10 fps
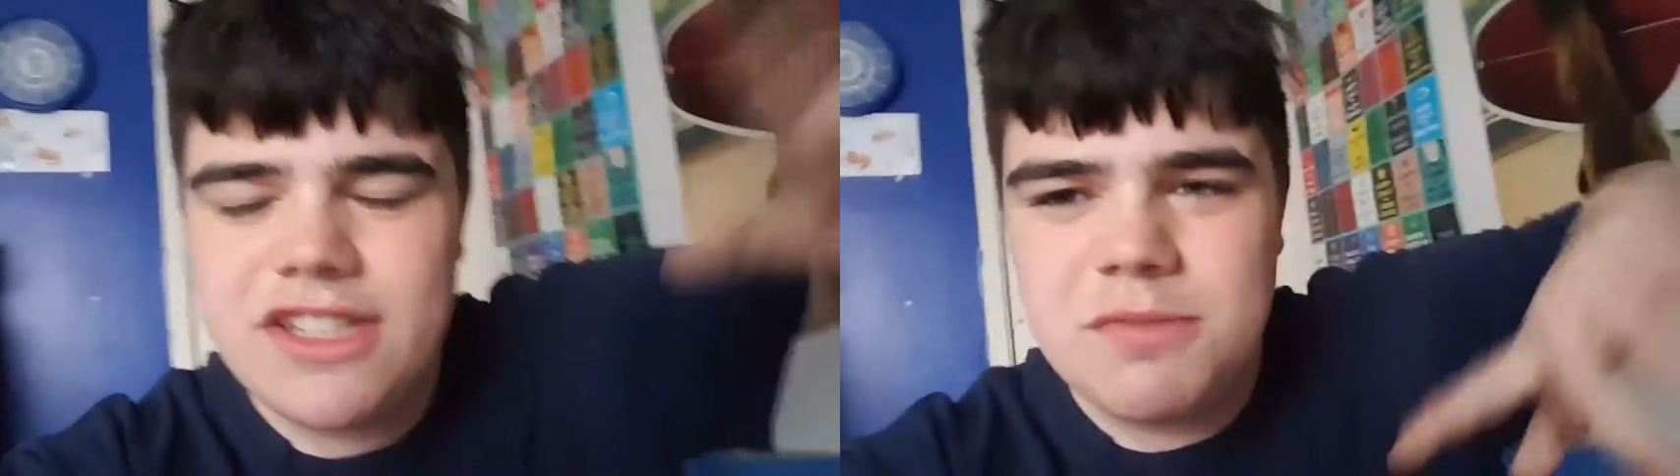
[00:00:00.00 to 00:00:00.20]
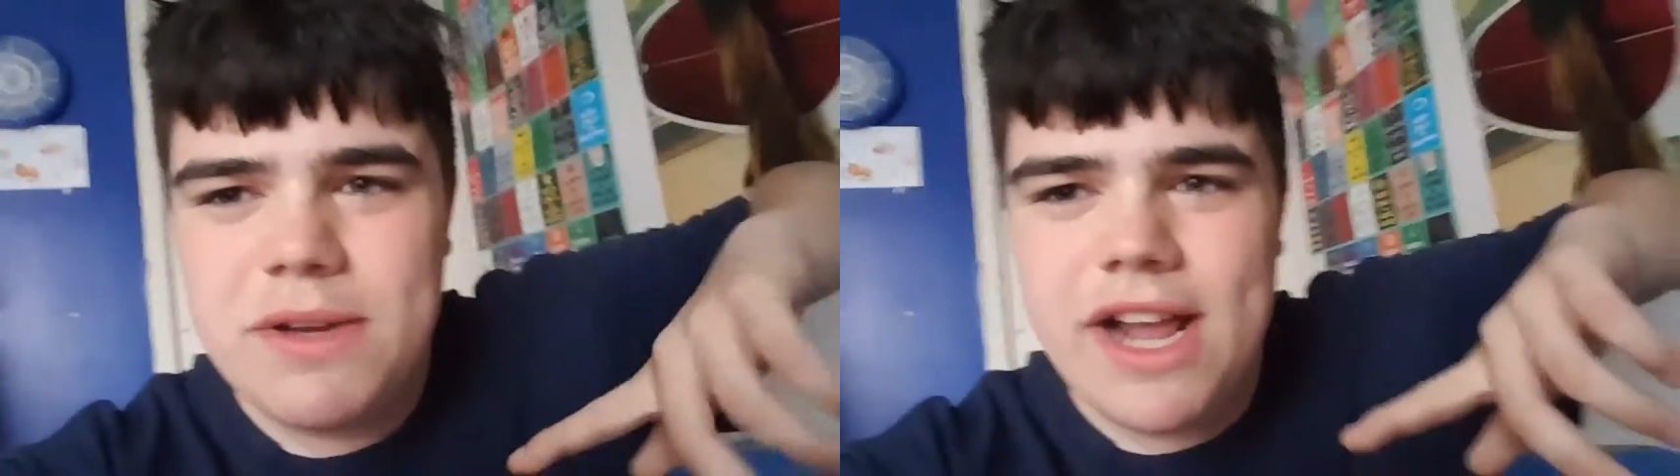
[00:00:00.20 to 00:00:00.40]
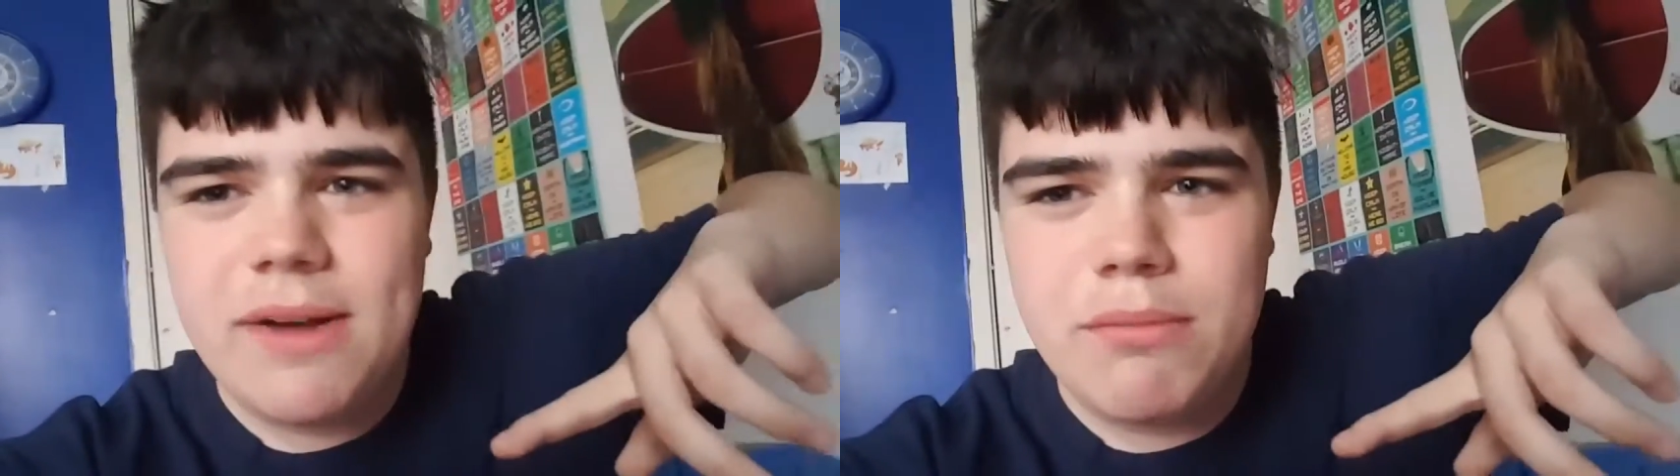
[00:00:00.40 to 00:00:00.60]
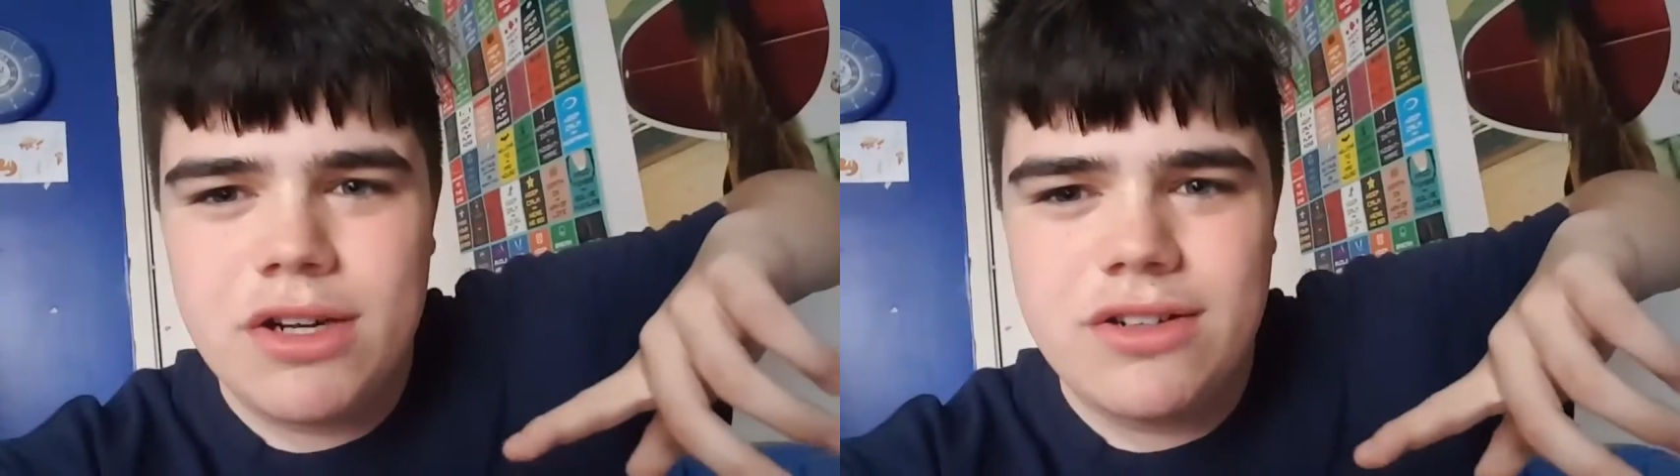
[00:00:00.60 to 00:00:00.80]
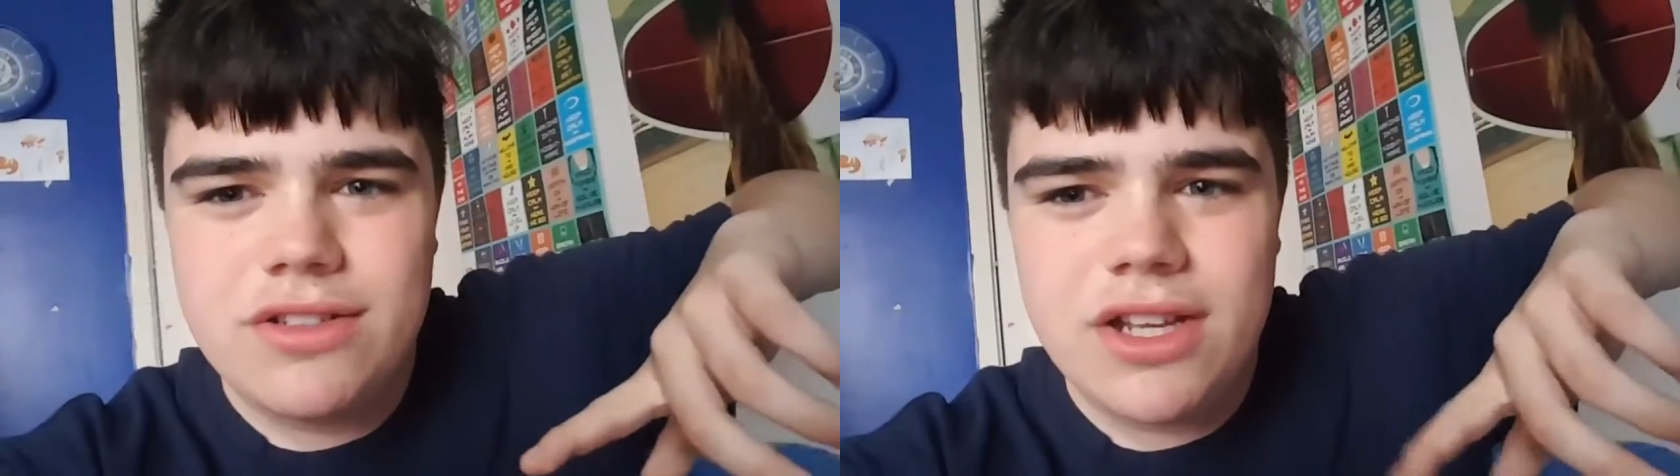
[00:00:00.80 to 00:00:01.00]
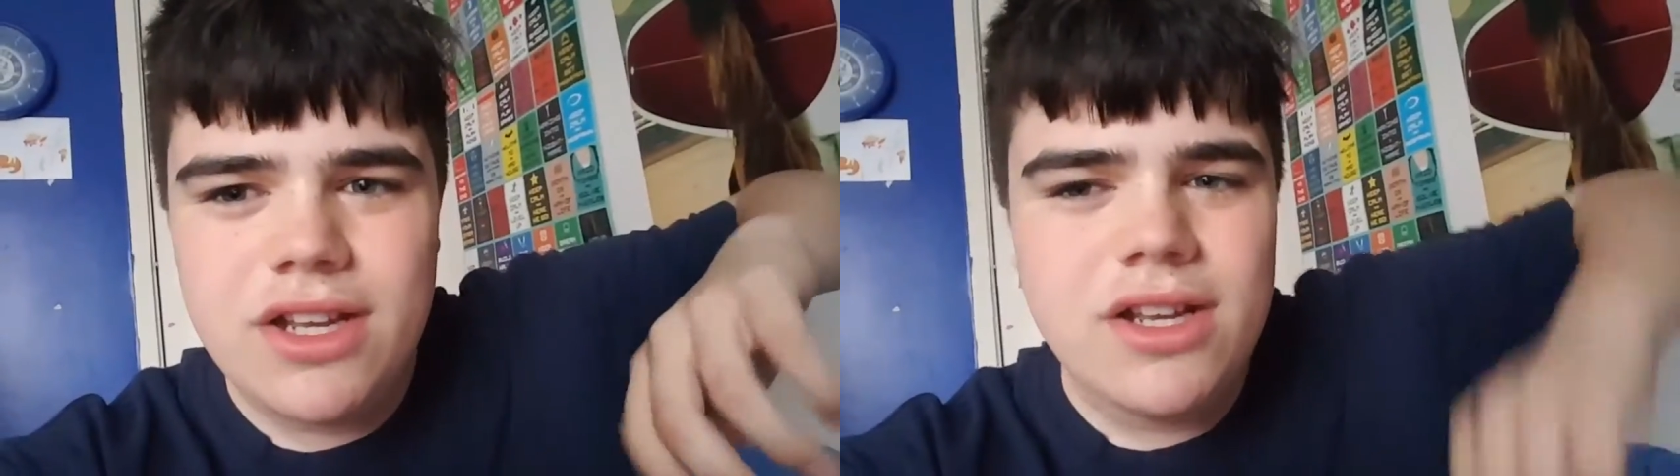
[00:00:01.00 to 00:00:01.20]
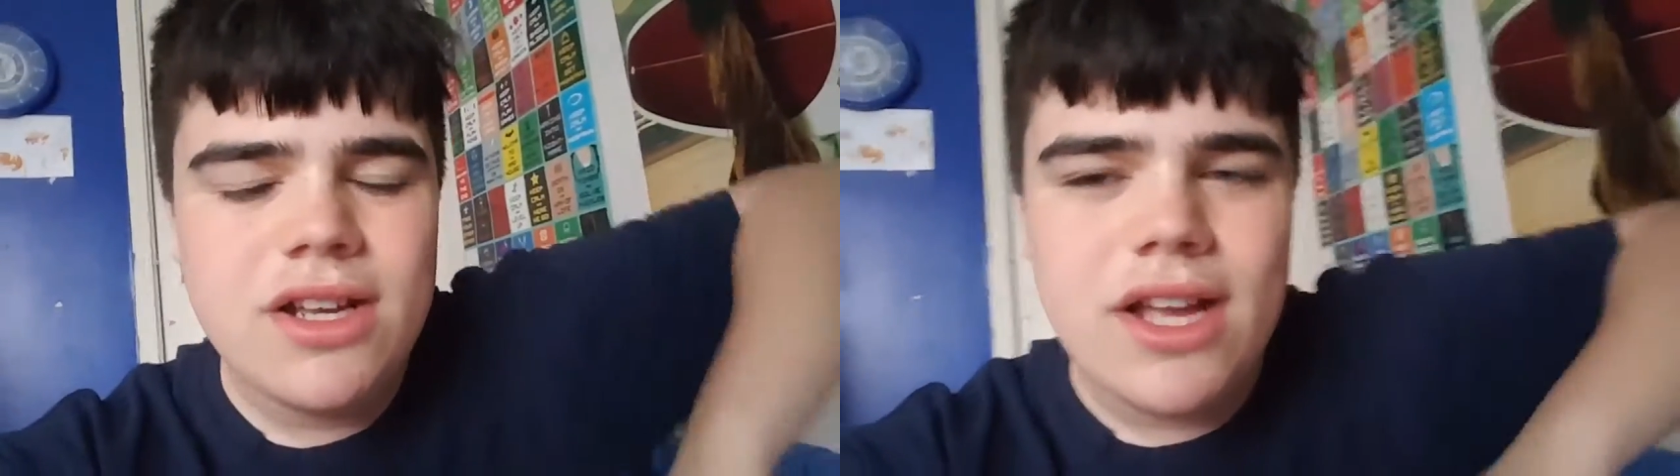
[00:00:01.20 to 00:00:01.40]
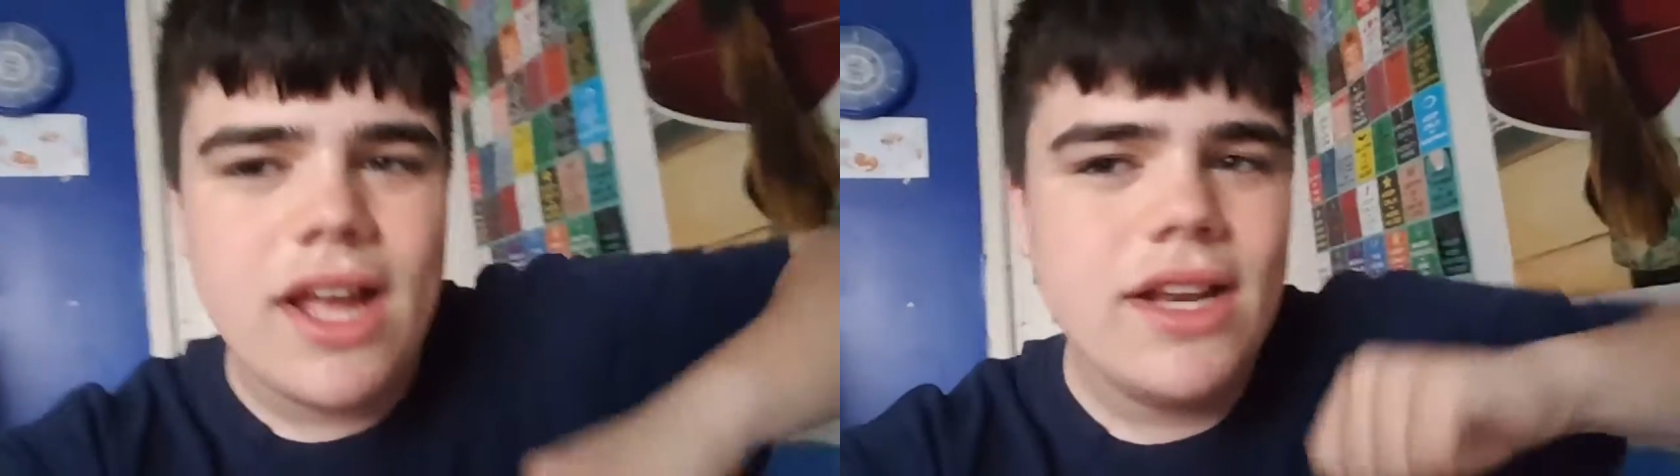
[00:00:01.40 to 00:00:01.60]
This has been Aiden Miles,
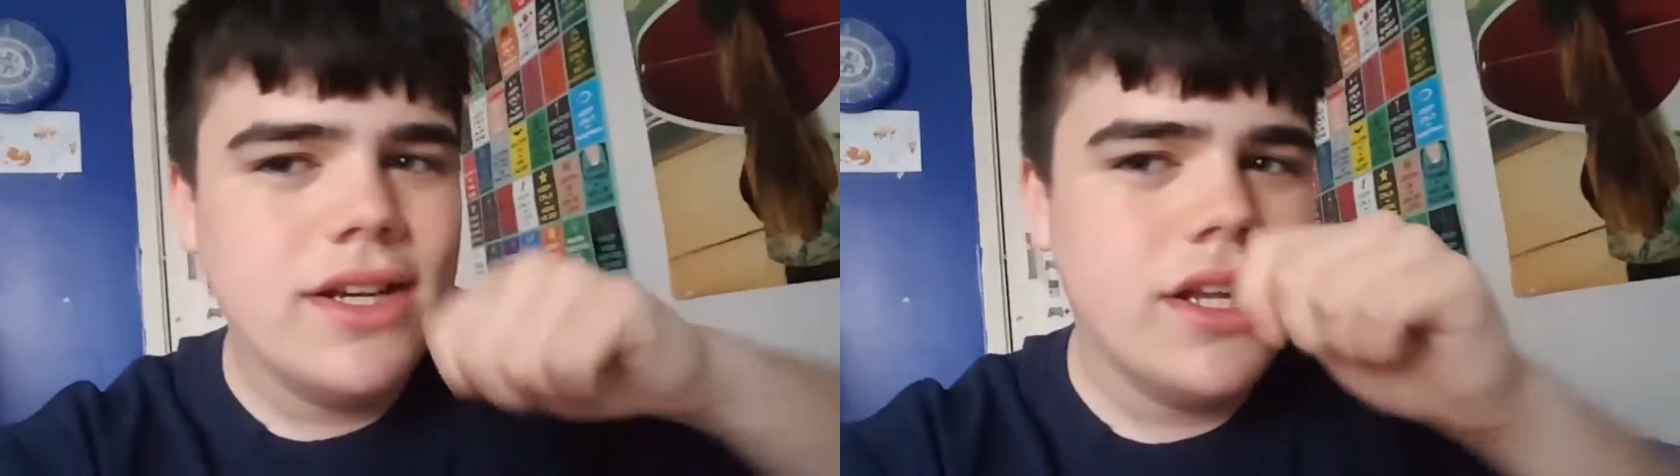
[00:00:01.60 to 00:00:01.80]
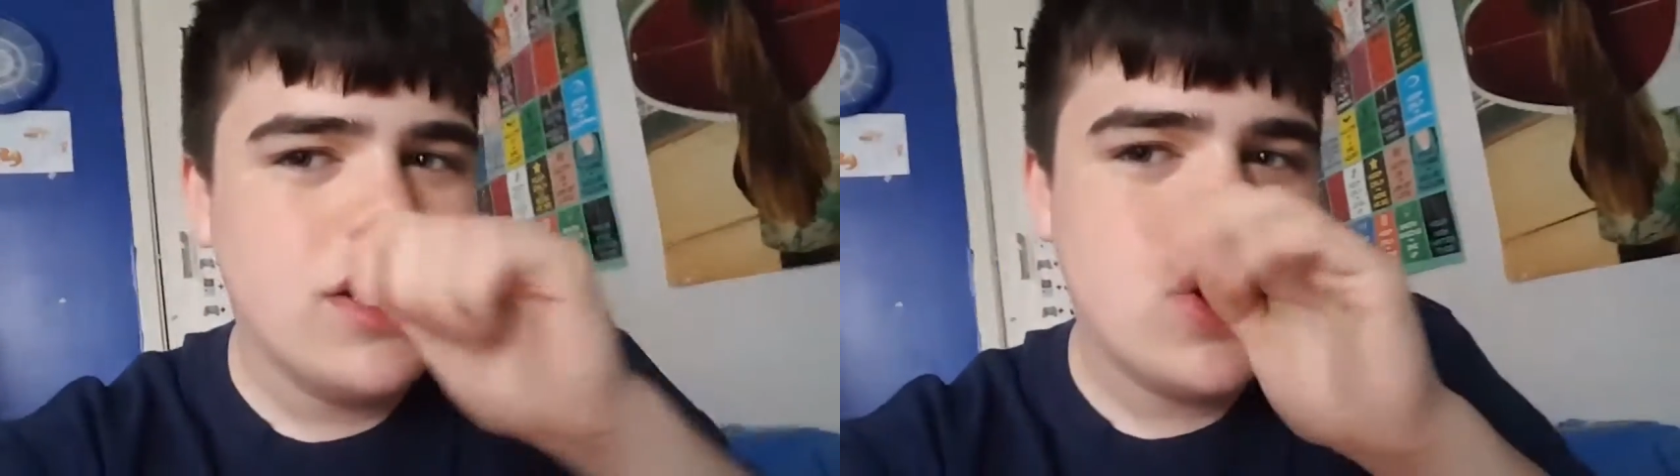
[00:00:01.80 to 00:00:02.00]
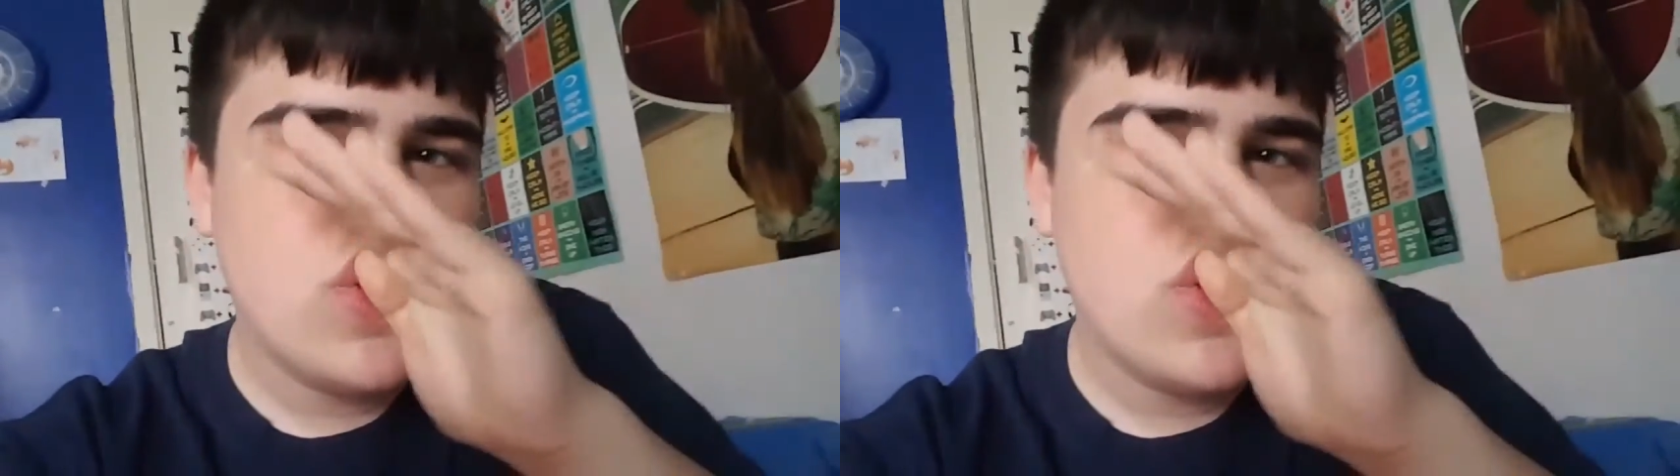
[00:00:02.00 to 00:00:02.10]
and.